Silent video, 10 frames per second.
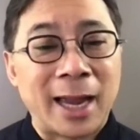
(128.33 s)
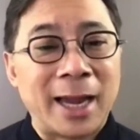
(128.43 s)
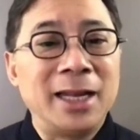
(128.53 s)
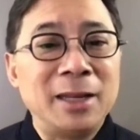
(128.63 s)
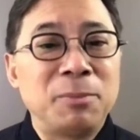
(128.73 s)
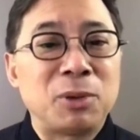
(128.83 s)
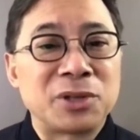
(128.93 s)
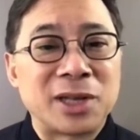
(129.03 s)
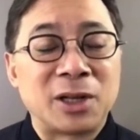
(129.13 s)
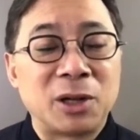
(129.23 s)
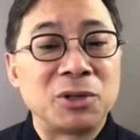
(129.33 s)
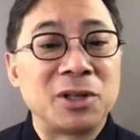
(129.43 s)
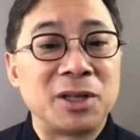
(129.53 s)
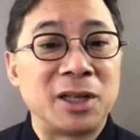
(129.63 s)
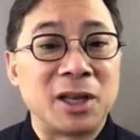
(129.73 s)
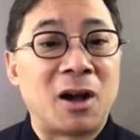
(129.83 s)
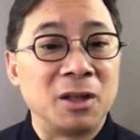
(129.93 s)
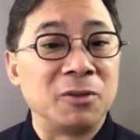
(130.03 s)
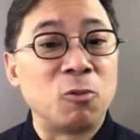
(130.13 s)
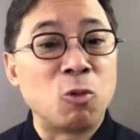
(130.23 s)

80% goes into the olive